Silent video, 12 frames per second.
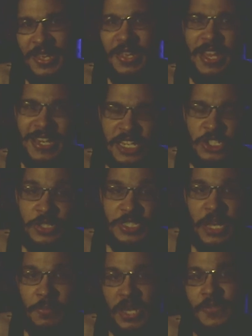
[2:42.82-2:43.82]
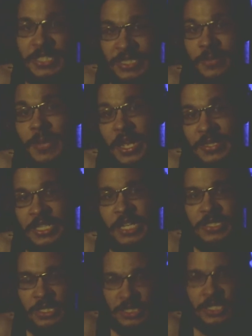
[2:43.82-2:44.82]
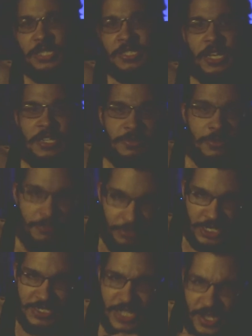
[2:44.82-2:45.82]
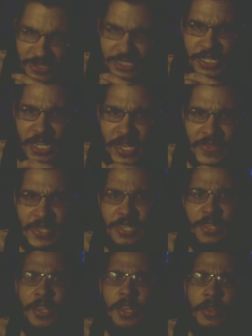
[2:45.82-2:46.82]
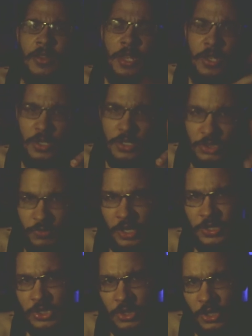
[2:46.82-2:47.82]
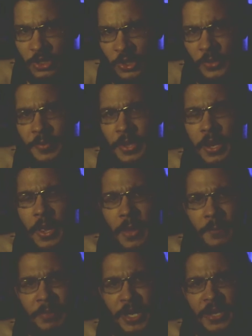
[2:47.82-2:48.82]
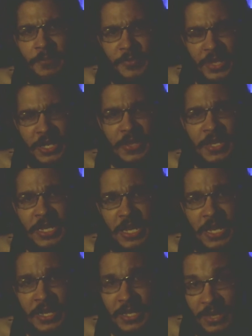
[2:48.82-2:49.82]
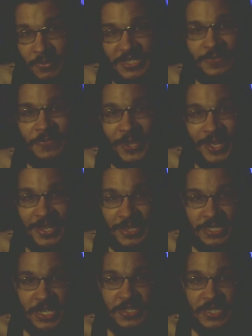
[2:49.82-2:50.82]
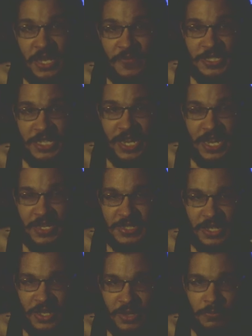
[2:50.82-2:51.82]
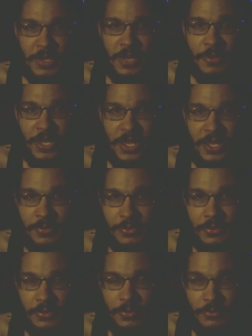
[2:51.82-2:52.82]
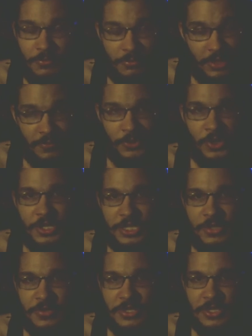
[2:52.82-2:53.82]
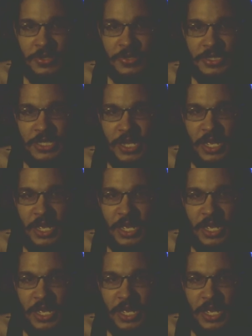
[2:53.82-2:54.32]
I guess you could say a bit of a cinematic taste, as it did take place outside the squared circle. But in the end, it was fun in the dentist's office as Reba, of course, introduced